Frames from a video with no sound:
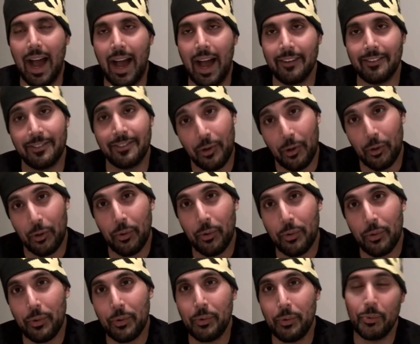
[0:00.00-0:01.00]
So
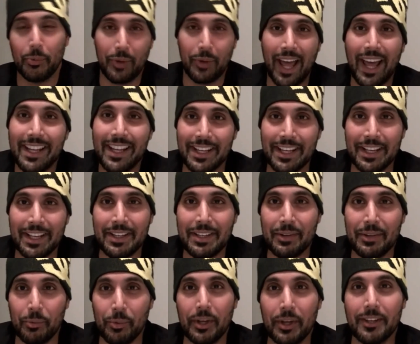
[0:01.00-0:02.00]
what I did
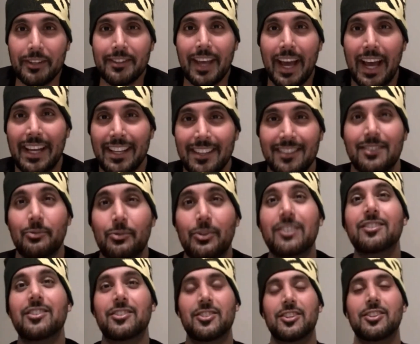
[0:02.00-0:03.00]
was I did some
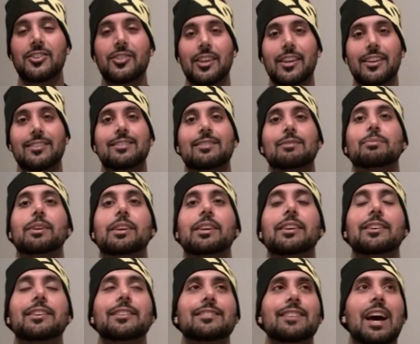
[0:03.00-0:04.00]
research into this
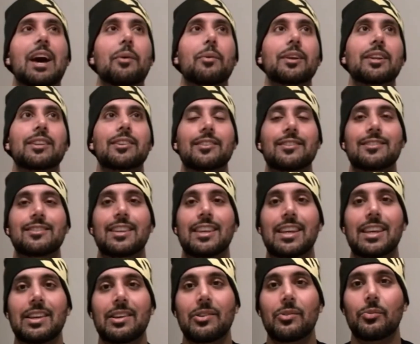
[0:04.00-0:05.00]
because I wanted to
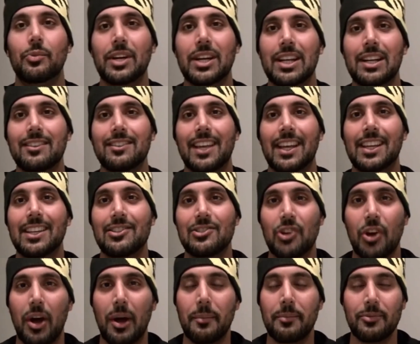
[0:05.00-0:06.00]
see what kind of second
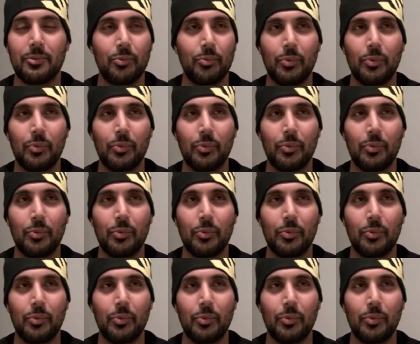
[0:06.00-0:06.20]
jobs,